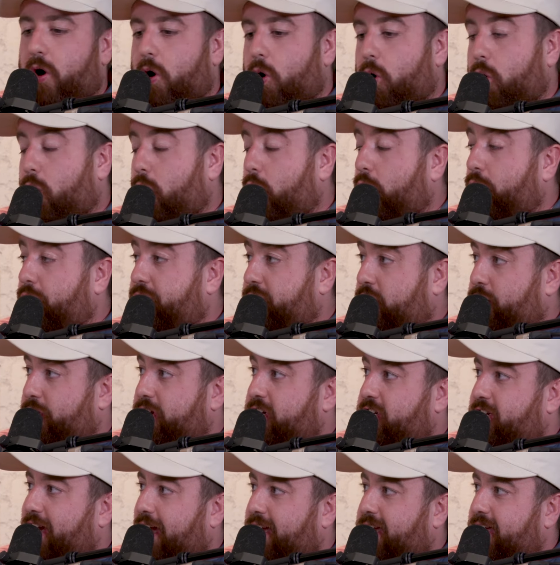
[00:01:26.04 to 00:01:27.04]
All the
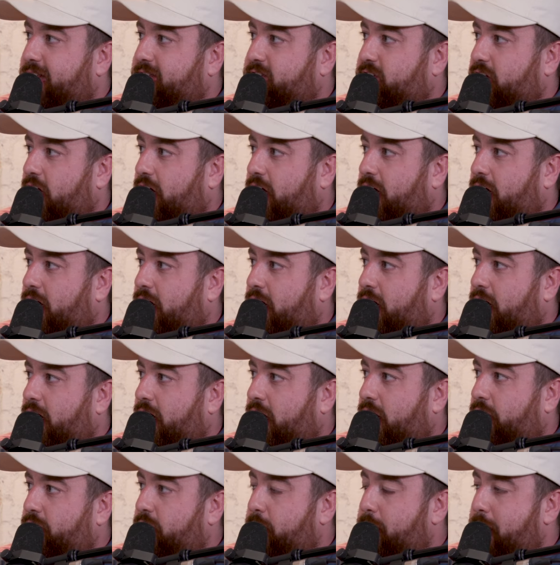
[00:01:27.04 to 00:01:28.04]
green jackets
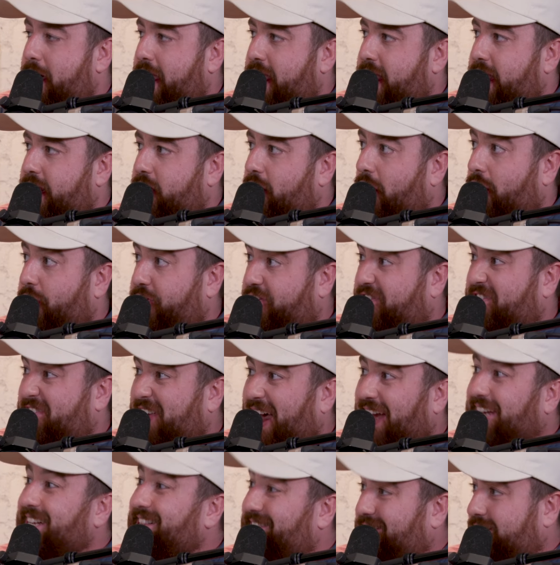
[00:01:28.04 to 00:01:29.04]
remain on
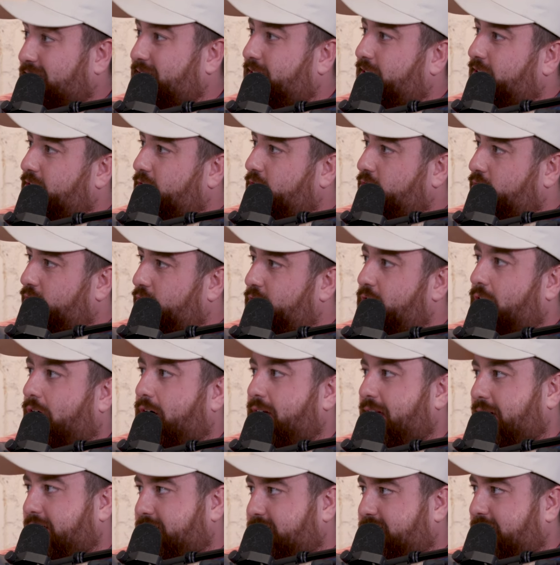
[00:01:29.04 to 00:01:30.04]
site. You're
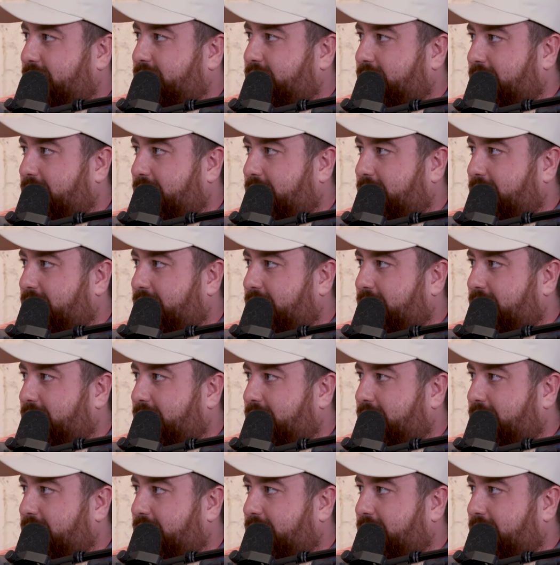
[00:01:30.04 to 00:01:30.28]
not allowed to take it